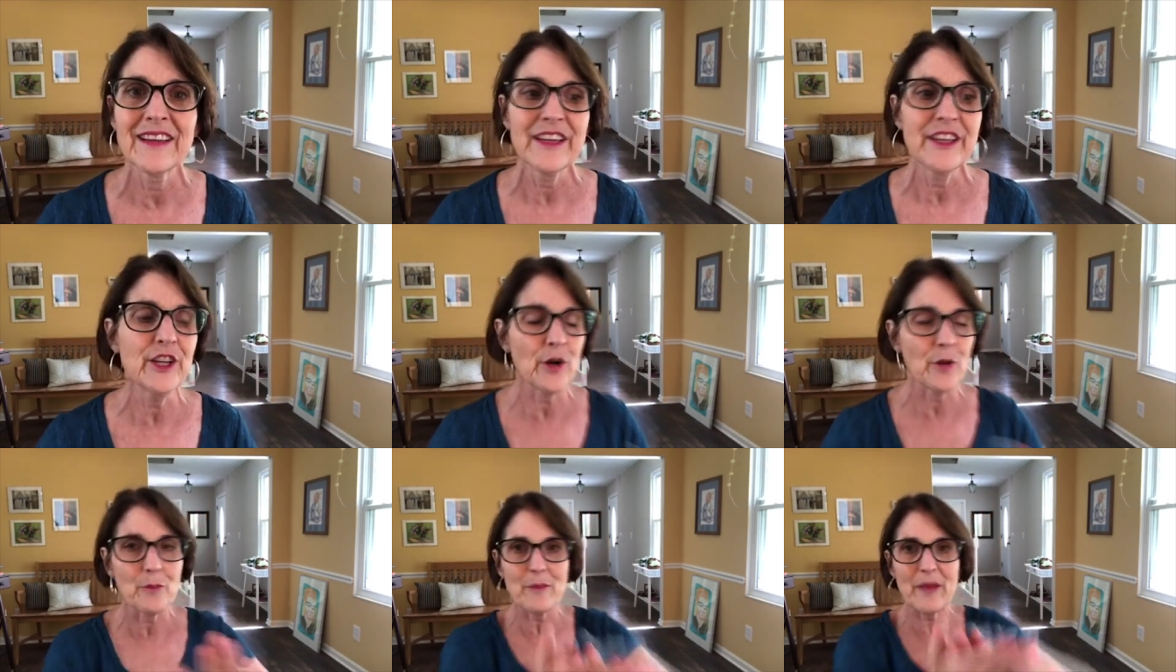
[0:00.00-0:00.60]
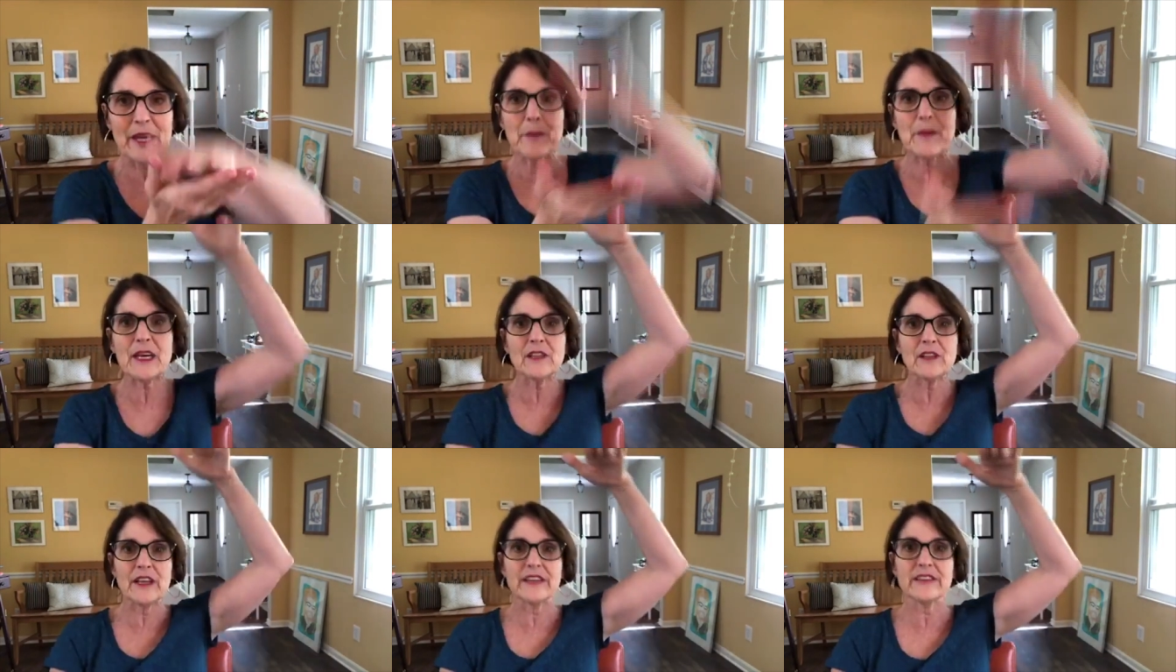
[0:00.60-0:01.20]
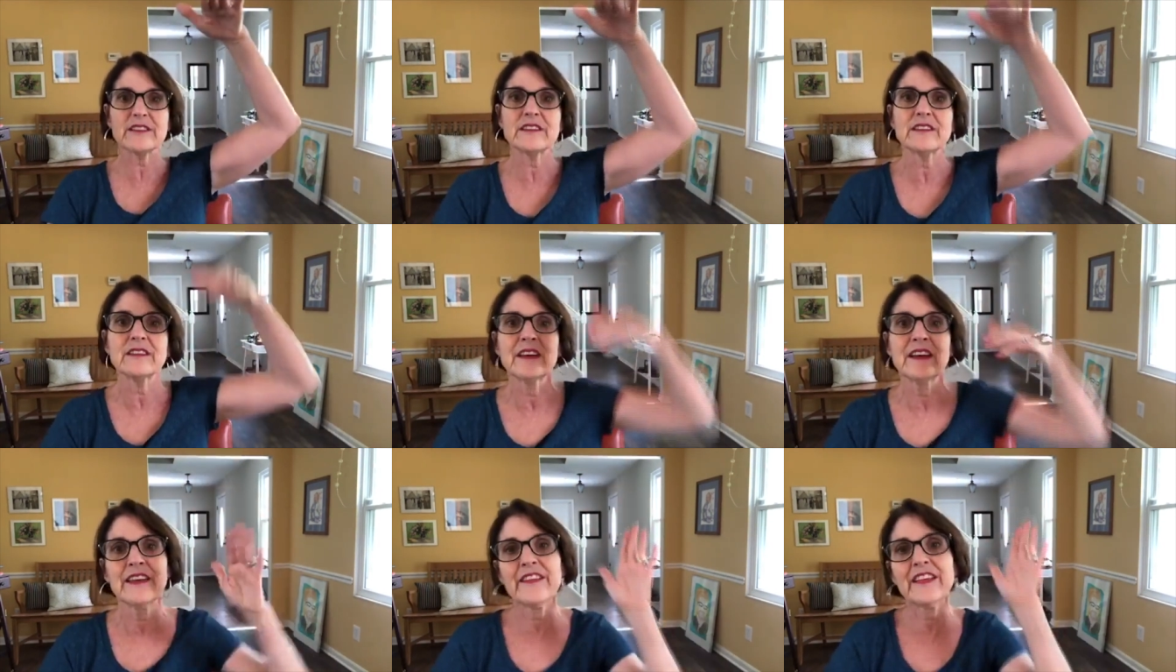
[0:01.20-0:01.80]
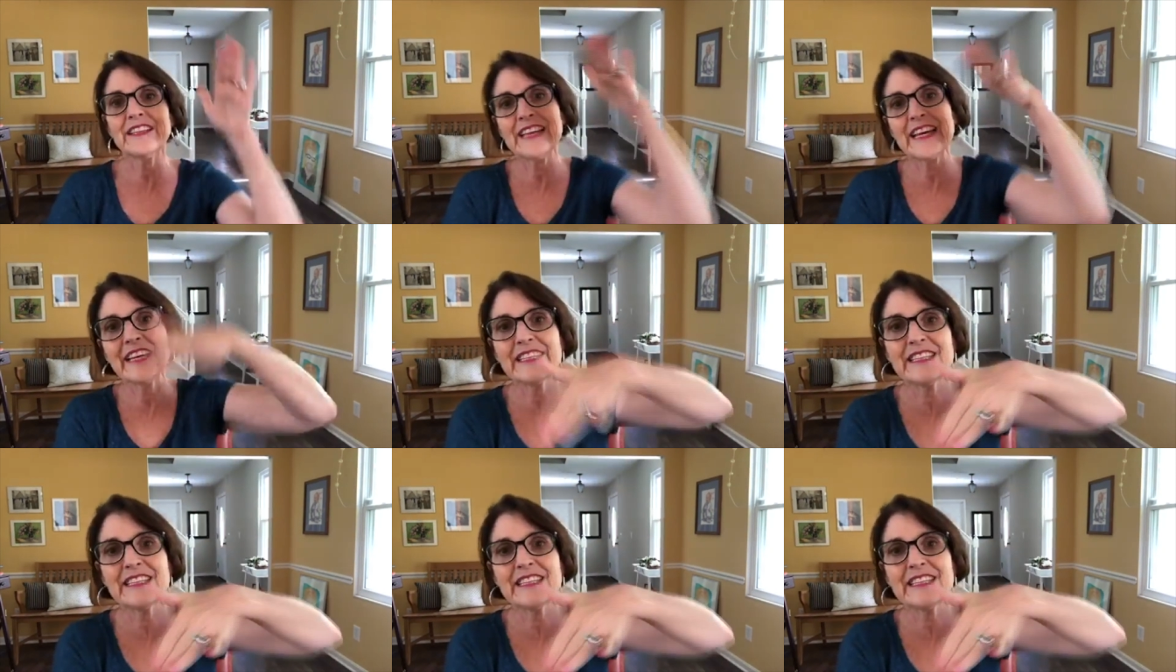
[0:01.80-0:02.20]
you know, make a big list and then take it